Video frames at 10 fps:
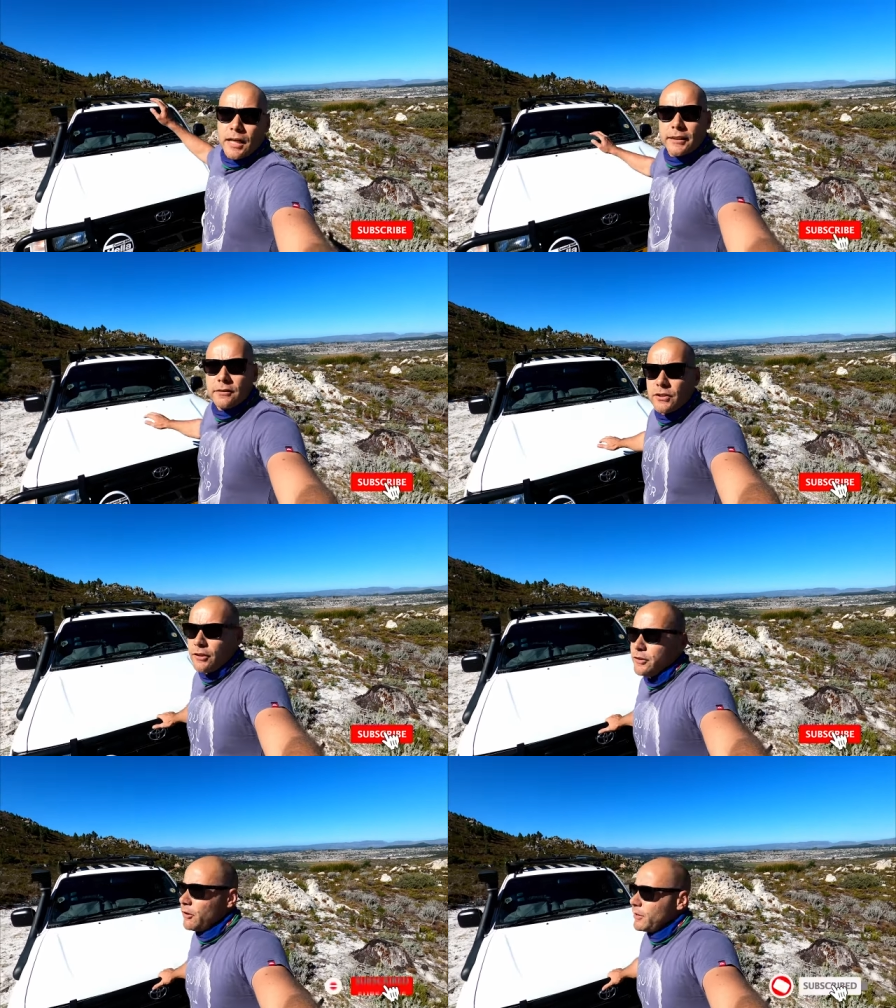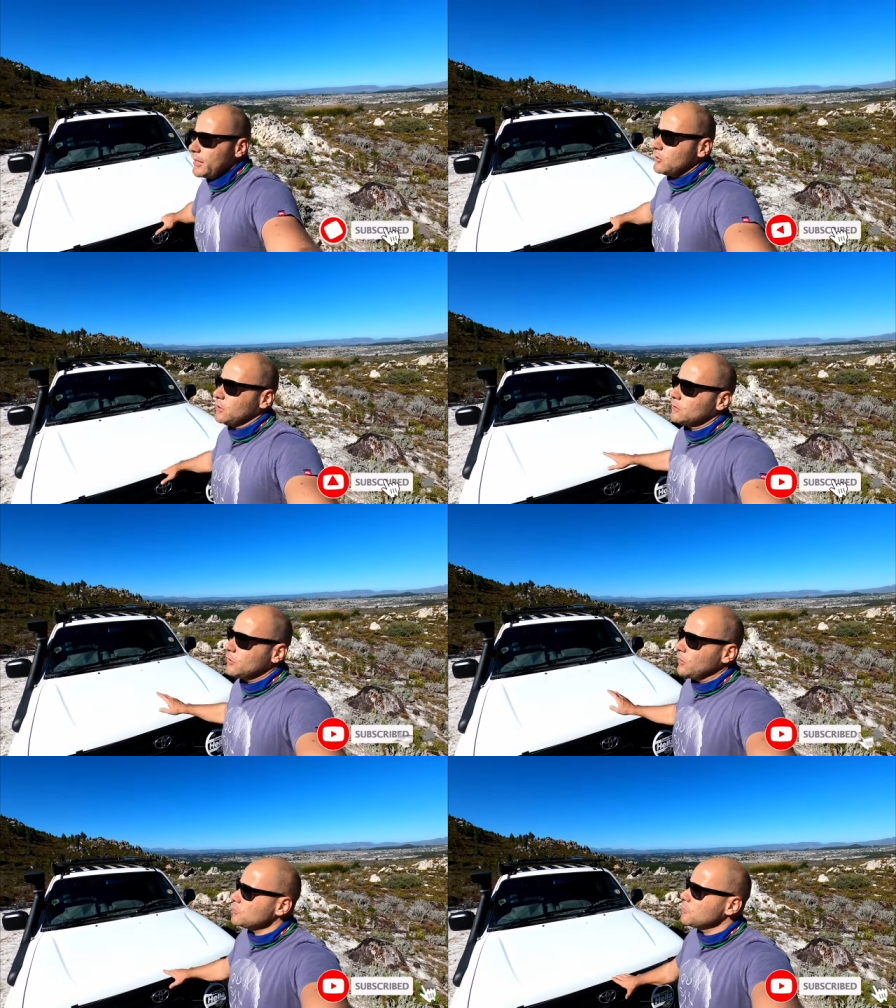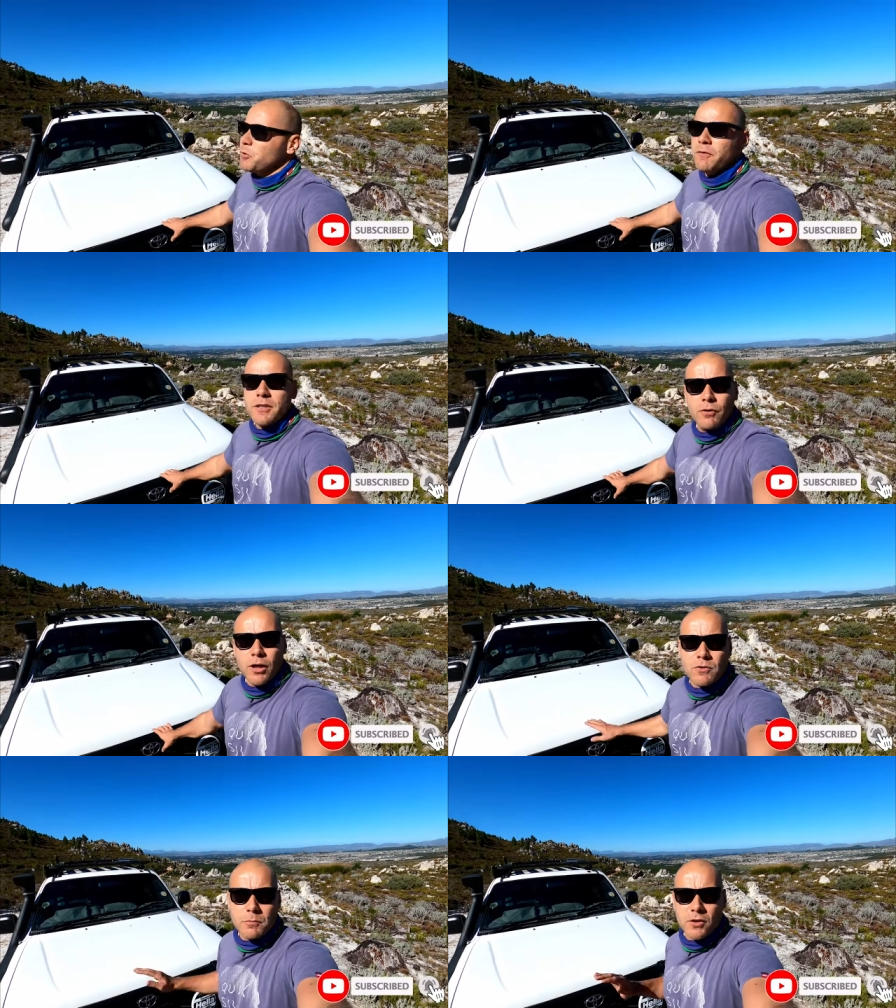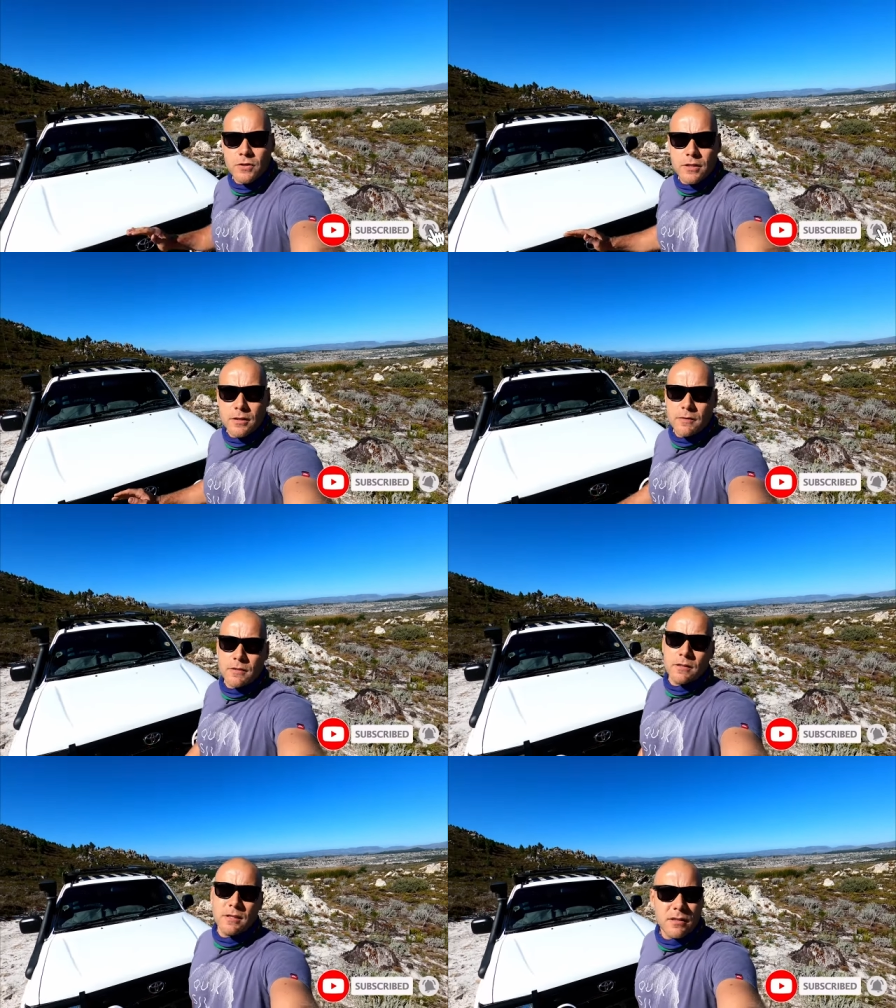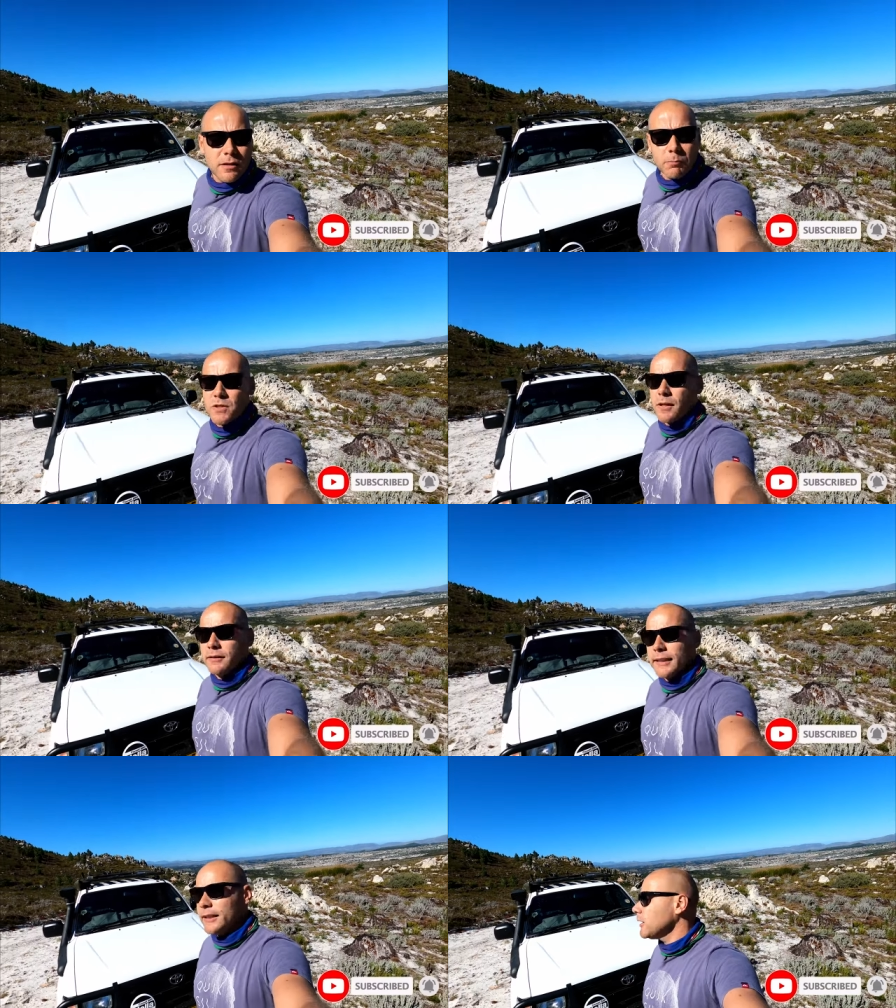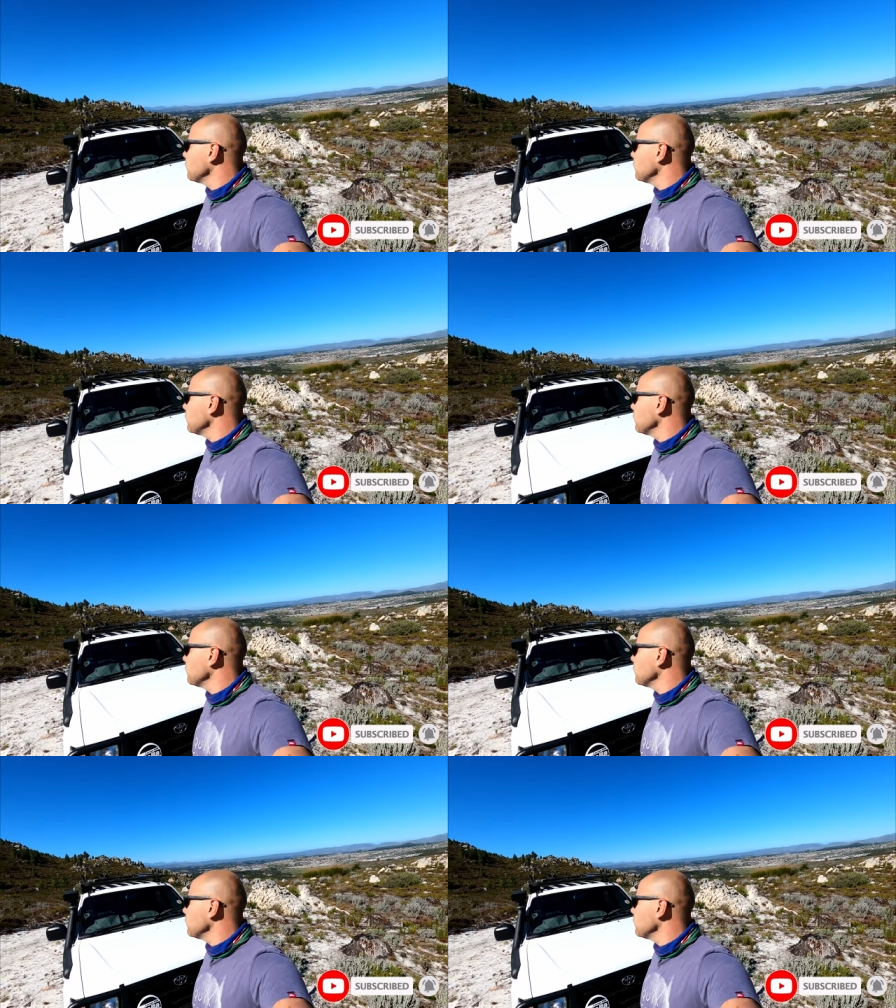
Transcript: I can tell you now that the last, the previous video was about 60, 60% done.